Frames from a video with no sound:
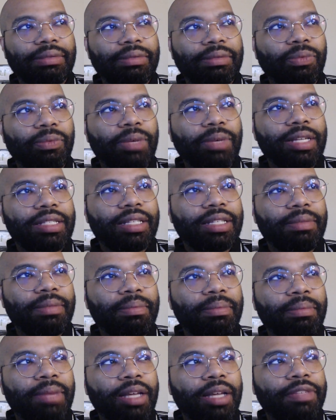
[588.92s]
wasn't
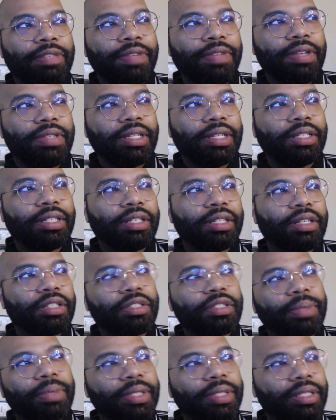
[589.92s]
much for using
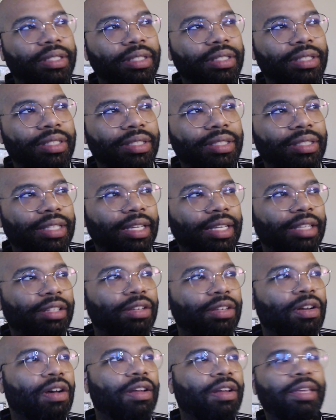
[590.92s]
curse words and
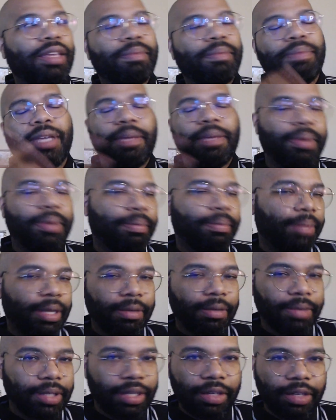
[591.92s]
calling Pip a
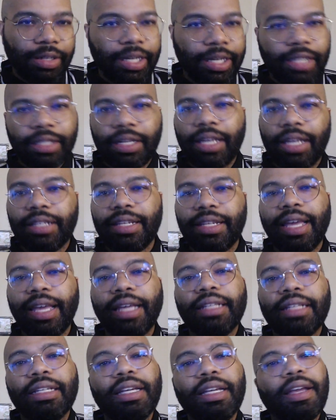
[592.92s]
B-word or anything like that.
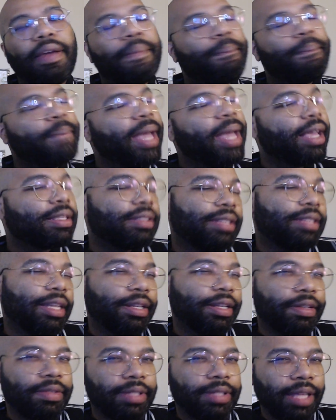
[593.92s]
Max did
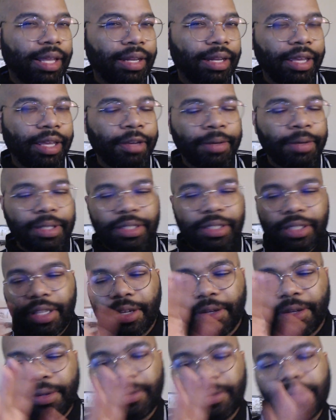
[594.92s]
use that language,
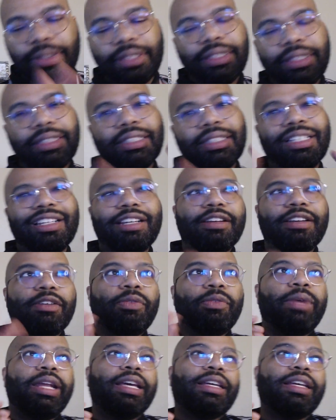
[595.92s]
so
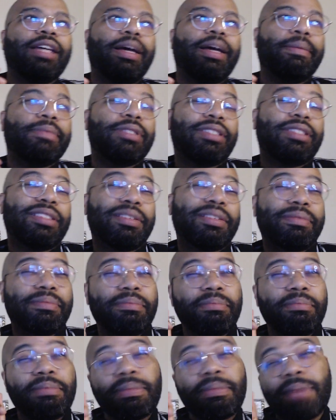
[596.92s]
when it comes to
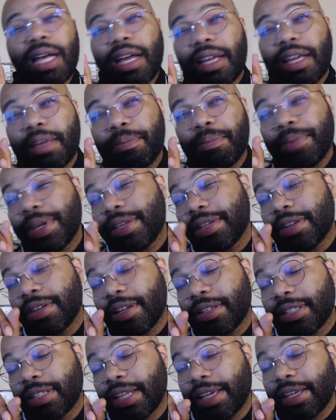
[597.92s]
my opinion
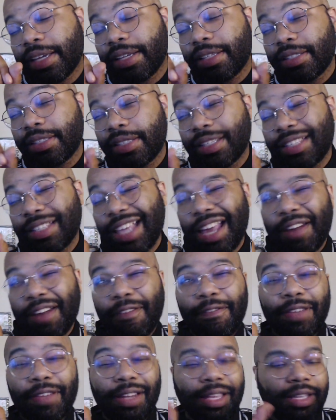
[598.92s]
on things, since I don't
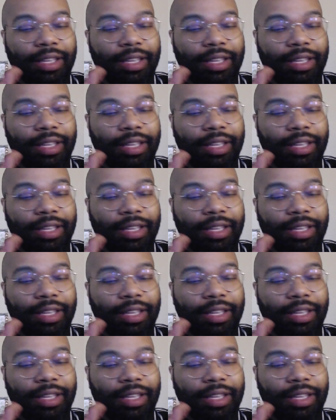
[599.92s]
feel like